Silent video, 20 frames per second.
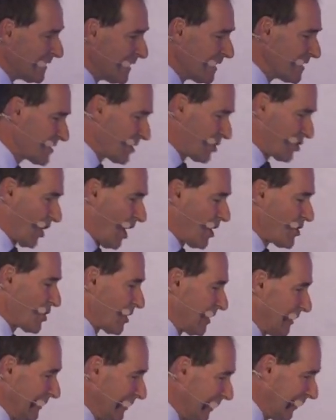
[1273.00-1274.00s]
things are
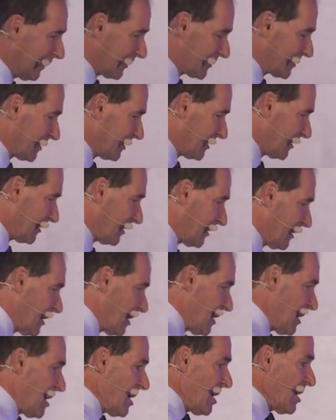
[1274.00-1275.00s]
changing a lot,
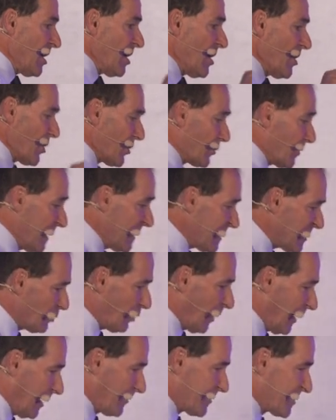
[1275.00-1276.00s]
the reason
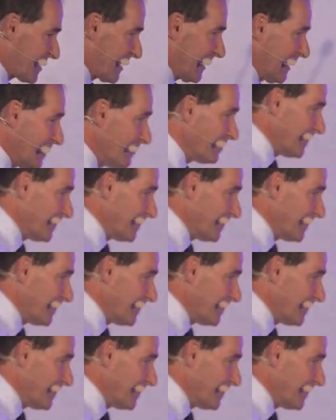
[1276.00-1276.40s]
why I'm still